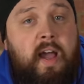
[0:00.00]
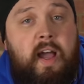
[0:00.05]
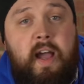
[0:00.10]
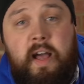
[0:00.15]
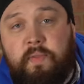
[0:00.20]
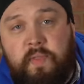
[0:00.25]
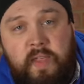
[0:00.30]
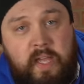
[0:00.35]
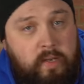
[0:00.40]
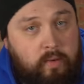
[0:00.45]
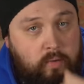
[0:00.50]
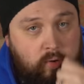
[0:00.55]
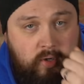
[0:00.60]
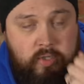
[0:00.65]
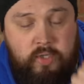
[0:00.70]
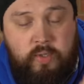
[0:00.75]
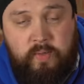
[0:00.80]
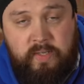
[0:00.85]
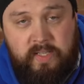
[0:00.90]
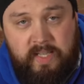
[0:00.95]
and then
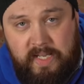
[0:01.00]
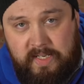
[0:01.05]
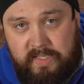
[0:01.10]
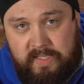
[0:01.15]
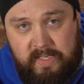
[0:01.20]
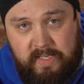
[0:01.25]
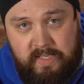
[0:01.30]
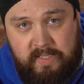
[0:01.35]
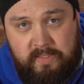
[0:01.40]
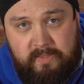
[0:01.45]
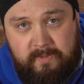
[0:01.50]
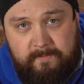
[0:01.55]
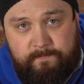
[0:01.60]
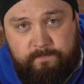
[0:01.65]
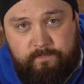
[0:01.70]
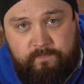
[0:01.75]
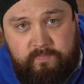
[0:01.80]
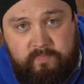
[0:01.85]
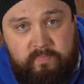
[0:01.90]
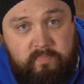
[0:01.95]
not doing that test.
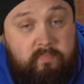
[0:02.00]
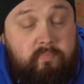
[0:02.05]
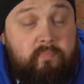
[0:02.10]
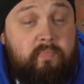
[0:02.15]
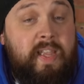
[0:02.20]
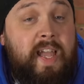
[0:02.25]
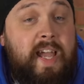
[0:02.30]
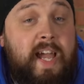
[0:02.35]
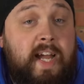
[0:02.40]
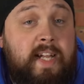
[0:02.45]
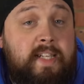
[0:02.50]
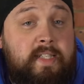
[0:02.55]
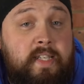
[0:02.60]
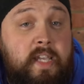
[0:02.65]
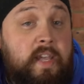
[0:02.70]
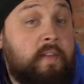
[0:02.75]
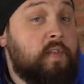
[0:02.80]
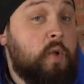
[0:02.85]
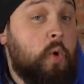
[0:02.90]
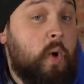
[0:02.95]
And
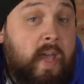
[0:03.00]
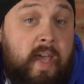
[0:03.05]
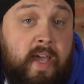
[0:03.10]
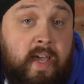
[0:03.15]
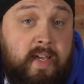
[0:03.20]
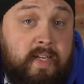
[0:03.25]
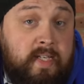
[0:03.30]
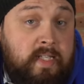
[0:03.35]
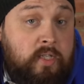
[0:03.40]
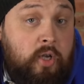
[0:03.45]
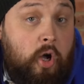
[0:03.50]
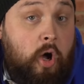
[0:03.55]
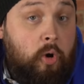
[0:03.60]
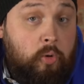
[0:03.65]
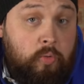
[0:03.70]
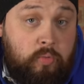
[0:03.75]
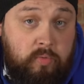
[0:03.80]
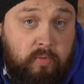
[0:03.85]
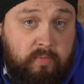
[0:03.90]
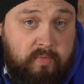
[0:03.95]
if your air is
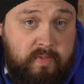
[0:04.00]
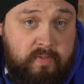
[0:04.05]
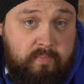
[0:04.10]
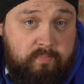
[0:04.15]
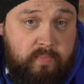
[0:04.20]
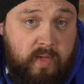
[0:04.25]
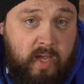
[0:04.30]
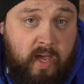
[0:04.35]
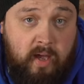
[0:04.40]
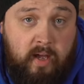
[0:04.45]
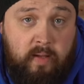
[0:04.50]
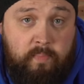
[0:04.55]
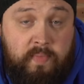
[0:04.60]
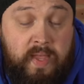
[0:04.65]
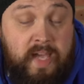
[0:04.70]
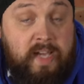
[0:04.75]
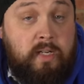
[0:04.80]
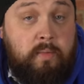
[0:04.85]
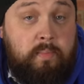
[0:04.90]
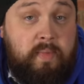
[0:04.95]
old,
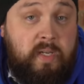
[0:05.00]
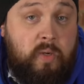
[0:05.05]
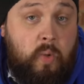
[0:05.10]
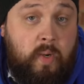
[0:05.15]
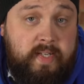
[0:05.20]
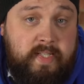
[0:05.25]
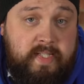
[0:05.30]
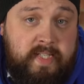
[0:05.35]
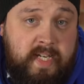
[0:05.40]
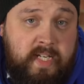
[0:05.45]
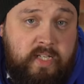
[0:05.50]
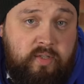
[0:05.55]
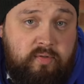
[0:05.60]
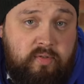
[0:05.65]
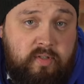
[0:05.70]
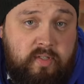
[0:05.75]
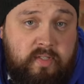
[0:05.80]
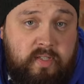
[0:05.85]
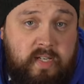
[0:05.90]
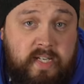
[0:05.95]
that can be quite
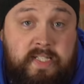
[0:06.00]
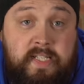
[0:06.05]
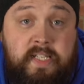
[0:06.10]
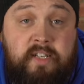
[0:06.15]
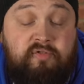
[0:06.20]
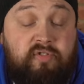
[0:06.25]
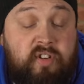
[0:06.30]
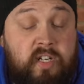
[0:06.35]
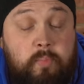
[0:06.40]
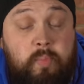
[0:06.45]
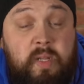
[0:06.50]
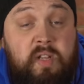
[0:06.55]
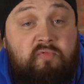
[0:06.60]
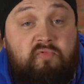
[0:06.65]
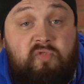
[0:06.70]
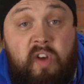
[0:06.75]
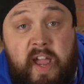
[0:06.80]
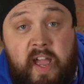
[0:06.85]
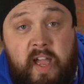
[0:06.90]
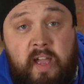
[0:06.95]
dangerous. It's incredibly
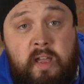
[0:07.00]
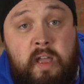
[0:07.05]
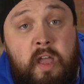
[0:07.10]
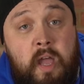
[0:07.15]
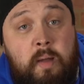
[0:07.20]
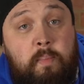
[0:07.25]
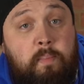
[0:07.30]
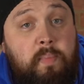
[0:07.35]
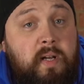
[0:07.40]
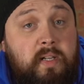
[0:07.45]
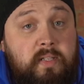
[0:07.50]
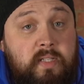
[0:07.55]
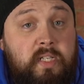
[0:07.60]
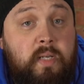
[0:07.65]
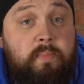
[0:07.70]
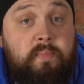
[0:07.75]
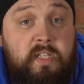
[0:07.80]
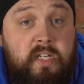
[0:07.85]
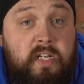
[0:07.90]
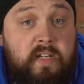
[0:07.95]
rare, but
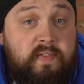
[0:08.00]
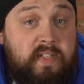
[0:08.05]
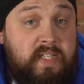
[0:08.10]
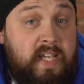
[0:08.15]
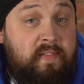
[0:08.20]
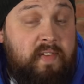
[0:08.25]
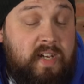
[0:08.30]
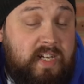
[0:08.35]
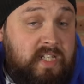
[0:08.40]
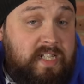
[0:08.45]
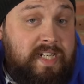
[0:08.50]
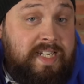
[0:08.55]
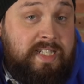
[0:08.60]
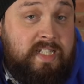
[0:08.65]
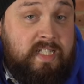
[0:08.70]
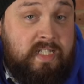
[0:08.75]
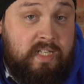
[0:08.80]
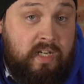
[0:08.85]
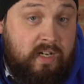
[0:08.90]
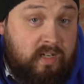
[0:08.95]
some divers have actually
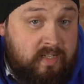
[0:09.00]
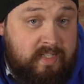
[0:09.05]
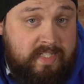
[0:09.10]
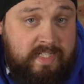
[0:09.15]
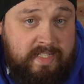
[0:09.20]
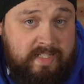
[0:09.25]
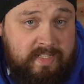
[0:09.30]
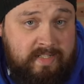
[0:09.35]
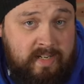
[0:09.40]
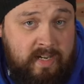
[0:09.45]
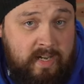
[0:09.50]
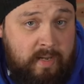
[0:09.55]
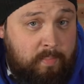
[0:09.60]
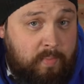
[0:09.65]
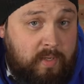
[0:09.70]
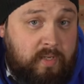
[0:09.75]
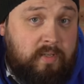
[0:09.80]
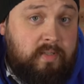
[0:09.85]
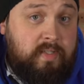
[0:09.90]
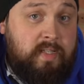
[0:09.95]
died
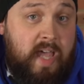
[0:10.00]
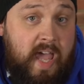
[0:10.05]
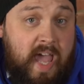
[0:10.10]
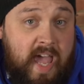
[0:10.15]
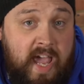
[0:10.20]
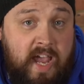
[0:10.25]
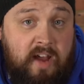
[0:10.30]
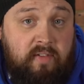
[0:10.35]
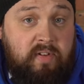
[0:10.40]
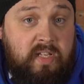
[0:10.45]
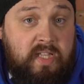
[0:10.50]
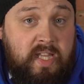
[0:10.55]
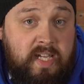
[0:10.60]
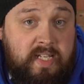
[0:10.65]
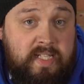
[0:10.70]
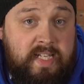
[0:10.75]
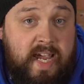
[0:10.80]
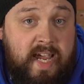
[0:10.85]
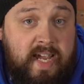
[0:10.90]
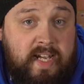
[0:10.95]
because the air in their
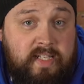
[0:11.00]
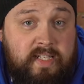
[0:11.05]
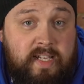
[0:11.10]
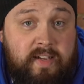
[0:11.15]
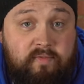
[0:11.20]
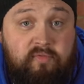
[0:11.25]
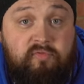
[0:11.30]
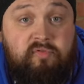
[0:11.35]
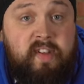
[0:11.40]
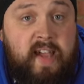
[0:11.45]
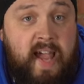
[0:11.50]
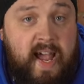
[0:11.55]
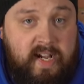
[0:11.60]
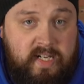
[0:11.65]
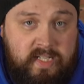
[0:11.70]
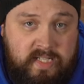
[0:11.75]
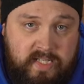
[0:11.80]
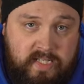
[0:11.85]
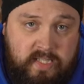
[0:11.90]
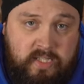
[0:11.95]
tanks had
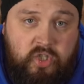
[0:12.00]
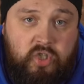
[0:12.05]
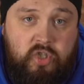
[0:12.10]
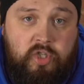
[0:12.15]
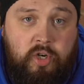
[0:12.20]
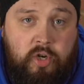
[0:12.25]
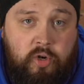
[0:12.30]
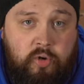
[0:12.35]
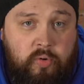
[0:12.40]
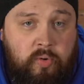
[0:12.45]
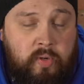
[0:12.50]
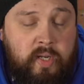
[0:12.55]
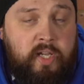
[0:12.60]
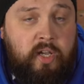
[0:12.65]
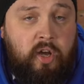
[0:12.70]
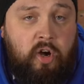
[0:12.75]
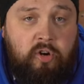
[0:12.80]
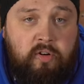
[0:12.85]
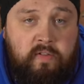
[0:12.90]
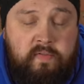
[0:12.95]
reacted
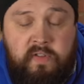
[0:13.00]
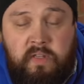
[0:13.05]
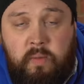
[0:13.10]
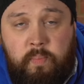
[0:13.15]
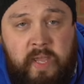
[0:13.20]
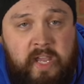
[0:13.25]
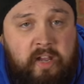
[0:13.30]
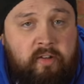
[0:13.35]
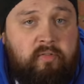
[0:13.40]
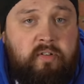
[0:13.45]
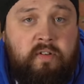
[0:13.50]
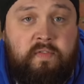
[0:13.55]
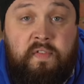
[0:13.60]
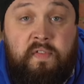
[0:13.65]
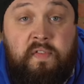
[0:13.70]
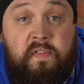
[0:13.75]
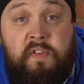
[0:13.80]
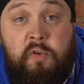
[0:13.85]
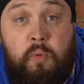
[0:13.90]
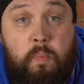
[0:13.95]
slowly over the period of a
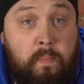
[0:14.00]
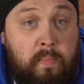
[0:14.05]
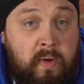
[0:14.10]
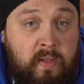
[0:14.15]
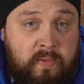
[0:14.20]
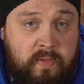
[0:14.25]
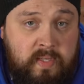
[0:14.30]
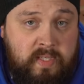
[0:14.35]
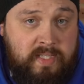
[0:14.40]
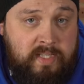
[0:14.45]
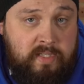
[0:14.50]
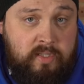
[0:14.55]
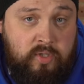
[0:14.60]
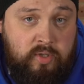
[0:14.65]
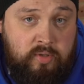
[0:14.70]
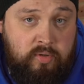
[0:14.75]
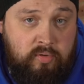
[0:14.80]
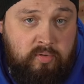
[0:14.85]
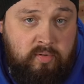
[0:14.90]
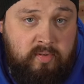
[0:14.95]
few months in
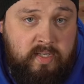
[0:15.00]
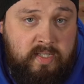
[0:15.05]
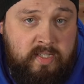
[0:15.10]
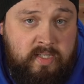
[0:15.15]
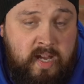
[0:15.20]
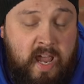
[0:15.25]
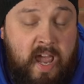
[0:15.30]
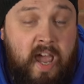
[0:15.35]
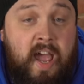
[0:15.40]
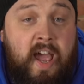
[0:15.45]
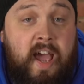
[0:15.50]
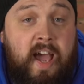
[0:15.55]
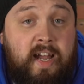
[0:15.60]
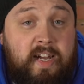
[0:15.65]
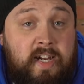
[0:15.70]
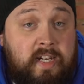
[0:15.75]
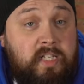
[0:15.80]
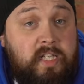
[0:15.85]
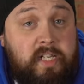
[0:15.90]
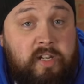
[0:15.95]
storage
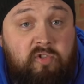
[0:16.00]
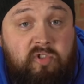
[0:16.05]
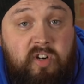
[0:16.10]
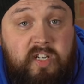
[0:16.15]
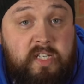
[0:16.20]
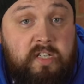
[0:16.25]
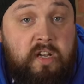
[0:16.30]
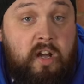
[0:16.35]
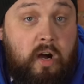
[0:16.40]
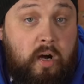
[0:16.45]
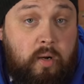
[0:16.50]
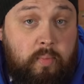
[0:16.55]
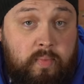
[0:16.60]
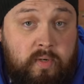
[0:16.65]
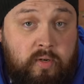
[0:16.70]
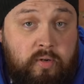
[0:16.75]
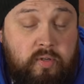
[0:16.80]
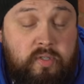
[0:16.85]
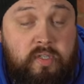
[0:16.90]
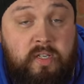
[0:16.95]
and actually created carbon
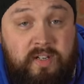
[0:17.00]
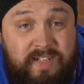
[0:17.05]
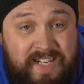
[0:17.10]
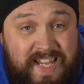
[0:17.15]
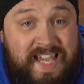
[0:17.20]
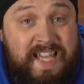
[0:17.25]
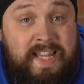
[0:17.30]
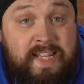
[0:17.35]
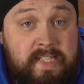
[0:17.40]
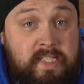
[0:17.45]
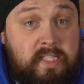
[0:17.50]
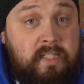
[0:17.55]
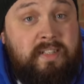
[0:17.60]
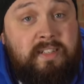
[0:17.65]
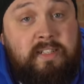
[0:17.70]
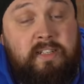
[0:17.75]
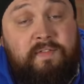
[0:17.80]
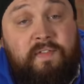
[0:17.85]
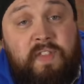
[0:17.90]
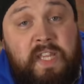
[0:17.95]
monoxide
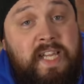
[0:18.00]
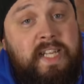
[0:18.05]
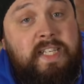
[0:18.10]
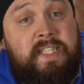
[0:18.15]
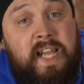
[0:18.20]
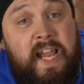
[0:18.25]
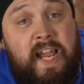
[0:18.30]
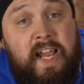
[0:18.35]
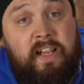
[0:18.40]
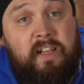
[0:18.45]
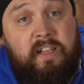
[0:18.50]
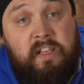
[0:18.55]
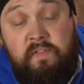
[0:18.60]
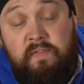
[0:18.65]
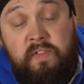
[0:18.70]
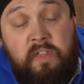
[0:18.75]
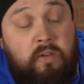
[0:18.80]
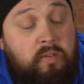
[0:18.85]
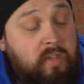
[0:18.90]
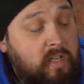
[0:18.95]
inside of their tank,
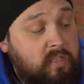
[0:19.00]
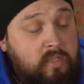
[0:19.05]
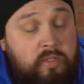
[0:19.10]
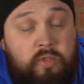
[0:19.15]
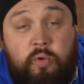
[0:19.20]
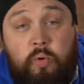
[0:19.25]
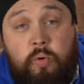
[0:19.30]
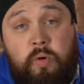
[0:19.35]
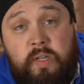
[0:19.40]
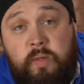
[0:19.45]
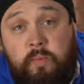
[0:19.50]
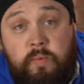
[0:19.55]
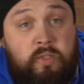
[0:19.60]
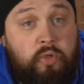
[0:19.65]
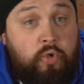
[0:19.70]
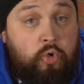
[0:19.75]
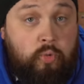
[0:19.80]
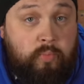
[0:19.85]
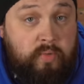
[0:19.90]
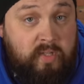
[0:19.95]
even though they just thought it was
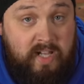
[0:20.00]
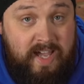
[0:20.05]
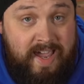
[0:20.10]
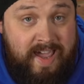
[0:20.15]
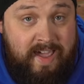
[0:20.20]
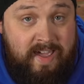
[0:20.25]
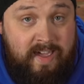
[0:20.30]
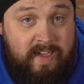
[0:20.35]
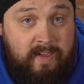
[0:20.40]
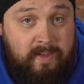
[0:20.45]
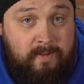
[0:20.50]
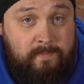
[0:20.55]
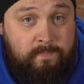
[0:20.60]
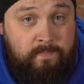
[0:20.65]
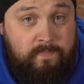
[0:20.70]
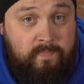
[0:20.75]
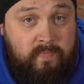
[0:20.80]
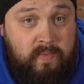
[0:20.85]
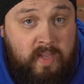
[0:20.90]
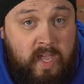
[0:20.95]
normal air.
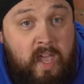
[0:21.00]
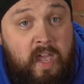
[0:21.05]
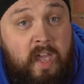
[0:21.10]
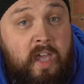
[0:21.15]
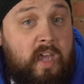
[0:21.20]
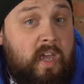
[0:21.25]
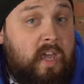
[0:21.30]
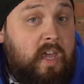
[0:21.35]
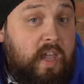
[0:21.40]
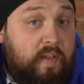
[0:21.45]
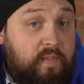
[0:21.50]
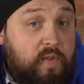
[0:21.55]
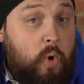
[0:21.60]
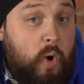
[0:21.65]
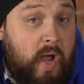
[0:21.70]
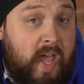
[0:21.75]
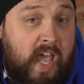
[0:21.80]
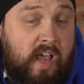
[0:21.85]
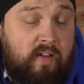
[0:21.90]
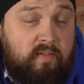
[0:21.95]
If
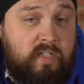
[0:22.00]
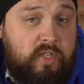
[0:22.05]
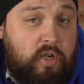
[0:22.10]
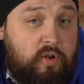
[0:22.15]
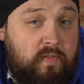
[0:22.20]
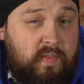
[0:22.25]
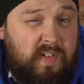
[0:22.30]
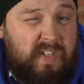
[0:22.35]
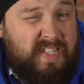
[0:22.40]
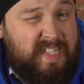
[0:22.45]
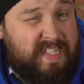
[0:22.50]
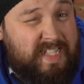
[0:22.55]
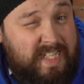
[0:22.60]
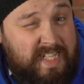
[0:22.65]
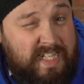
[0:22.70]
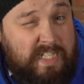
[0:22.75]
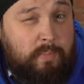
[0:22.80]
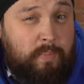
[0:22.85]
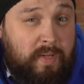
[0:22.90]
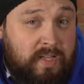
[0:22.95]
your air is over
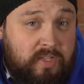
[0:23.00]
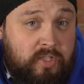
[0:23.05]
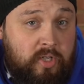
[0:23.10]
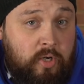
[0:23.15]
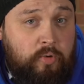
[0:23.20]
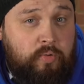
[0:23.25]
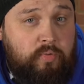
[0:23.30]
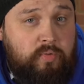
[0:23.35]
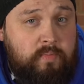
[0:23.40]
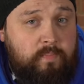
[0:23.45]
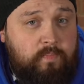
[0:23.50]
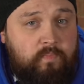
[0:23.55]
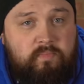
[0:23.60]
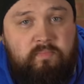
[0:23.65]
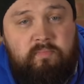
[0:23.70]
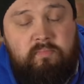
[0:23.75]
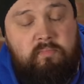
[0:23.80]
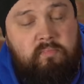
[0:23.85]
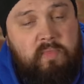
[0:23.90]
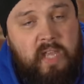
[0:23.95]
6 months old,
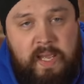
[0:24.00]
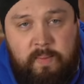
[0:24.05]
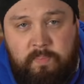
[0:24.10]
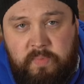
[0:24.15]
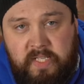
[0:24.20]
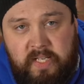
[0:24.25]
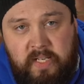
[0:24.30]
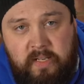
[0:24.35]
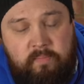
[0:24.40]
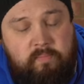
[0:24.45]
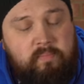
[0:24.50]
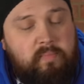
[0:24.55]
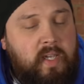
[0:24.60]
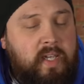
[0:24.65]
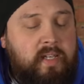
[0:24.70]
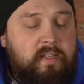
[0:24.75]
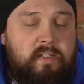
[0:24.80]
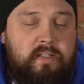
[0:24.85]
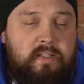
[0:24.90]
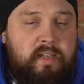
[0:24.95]
empty it
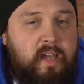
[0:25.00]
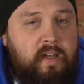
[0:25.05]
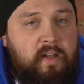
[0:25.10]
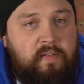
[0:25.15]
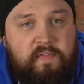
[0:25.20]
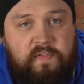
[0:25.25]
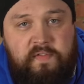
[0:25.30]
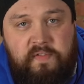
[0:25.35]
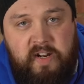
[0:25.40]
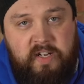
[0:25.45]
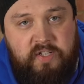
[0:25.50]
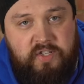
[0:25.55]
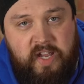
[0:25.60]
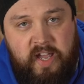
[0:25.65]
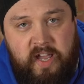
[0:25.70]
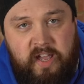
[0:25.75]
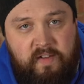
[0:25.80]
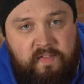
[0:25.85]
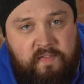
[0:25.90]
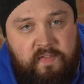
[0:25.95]
and just get a fresh
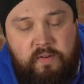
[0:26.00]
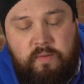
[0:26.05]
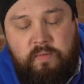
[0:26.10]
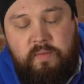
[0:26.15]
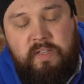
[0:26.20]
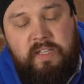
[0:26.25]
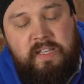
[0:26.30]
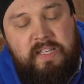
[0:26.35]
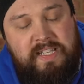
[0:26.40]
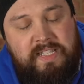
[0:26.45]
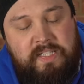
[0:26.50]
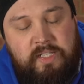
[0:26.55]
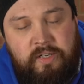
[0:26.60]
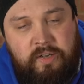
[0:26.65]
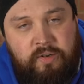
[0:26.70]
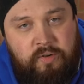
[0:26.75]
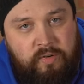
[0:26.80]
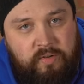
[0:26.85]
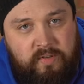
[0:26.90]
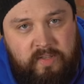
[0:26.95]
air fill. It's
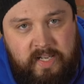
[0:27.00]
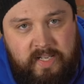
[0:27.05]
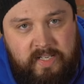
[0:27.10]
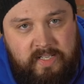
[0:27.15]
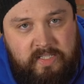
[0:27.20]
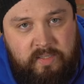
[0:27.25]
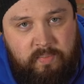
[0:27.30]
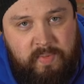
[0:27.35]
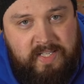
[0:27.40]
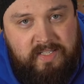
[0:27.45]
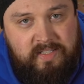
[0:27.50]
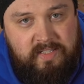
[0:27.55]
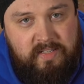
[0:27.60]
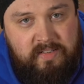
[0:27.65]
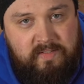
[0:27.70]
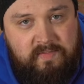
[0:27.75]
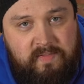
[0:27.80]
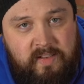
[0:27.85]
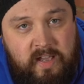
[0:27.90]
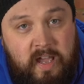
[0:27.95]
not that
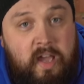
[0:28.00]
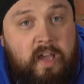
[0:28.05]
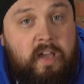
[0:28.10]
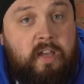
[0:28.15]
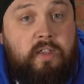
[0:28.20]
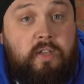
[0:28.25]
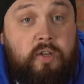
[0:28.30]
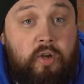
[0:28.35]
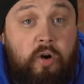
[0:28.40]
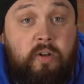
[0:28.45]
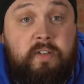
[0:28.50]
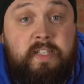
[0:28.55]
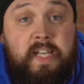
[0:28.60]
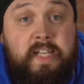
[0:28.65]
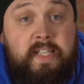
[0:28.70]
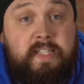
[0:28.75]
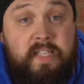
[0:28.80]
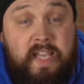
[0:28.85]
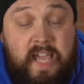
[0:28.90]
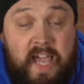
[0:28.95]
expensive. The
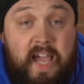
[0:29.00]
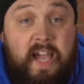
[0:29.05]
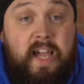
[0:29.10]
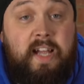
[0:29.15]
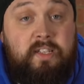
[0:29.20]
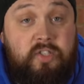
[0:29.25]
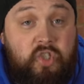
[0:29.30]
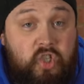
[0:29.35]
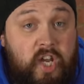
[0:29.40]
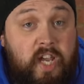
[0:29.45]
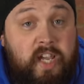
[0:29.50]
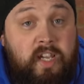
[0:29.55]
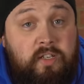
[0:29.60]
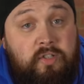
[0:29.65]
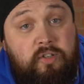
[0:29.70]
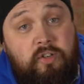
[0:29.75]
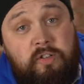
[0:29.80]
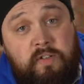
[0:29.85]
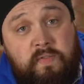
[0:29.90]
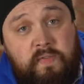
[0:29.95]
contents can
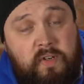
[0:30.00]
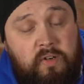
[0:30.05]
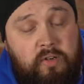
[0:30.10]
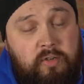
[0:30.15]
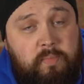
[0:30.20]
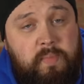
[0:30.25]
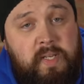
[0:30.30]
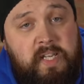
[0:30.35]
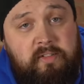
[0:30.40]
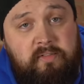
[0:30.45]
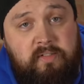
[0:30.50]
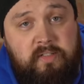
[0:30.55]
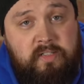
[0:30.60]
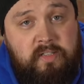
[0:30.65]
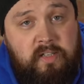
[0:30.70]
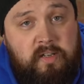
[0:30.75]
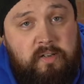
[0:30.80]
change over long periods